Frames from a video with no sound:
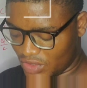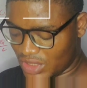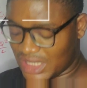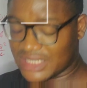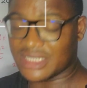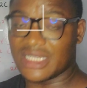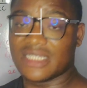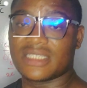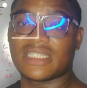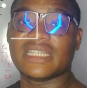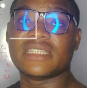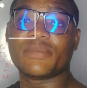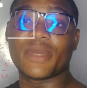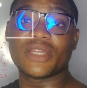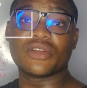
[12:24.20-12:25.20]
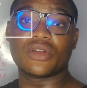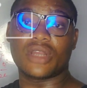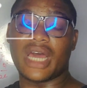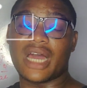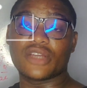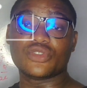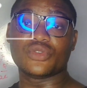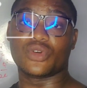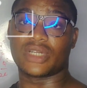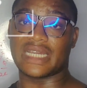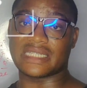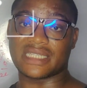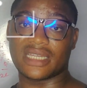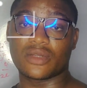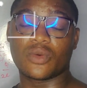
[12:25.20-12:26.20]
You understand? It depends on how you
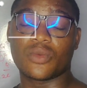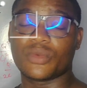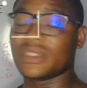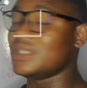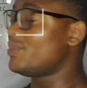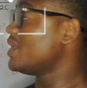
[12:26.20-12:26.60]
understand,